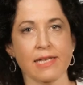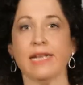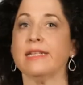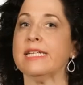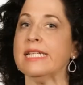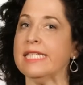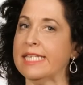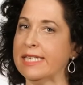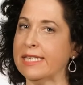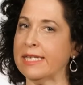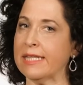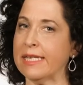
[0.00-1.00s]
and
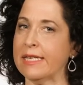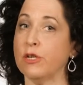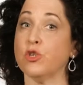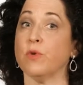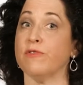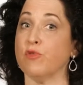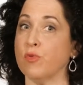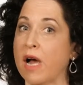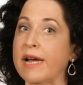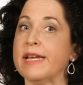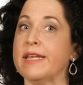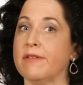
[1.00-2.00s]
consistently to a
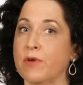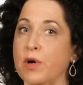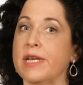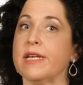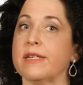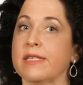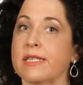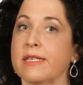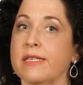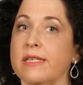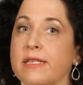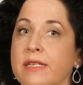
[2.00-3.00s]
variety of
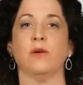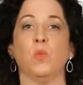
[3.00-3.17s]
audiences.